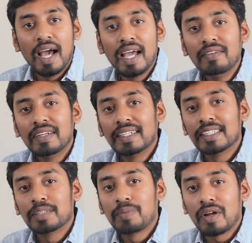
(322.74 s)
I have done
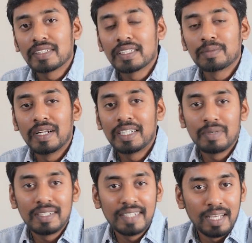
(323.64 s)
this process
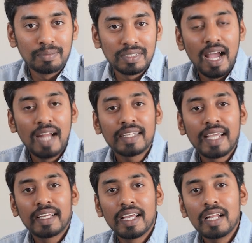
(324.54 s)
multiple times and
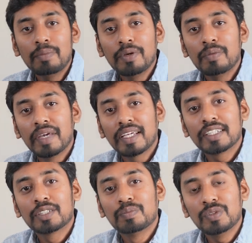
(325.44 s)
can help you make
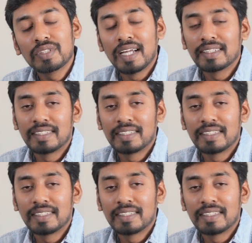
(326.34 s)
it smooth and